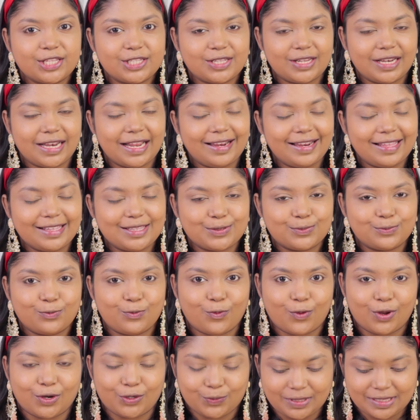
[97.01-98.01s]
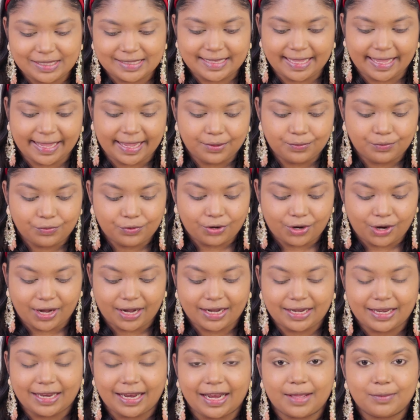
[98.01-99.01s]
So now let's move on to the second
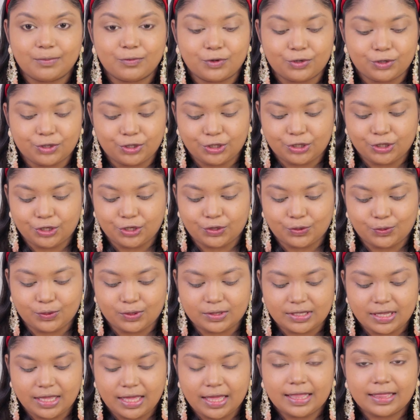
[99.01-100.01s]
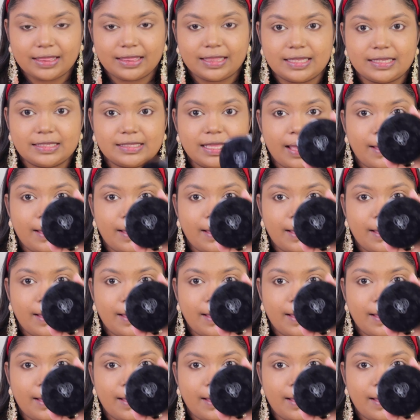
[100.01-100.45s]
product, and I'm going to use this